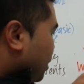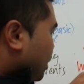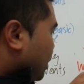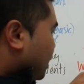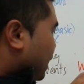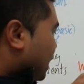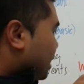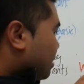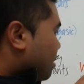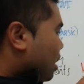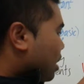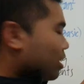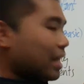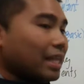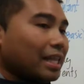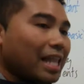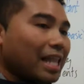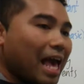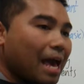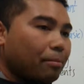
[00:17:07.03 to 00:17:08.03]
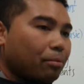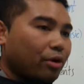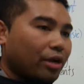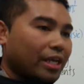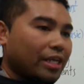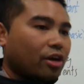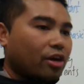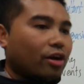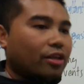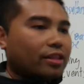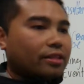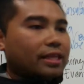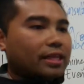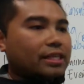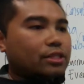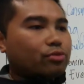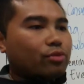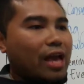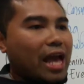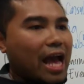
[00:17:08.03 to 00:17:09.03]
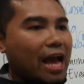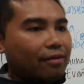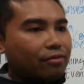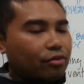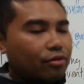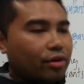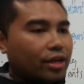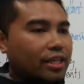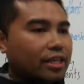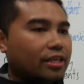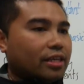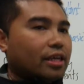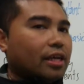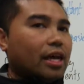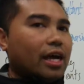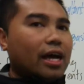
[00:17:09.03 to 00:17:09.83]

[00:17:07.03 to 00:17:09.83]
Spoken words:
think about elaborating on the things we have already.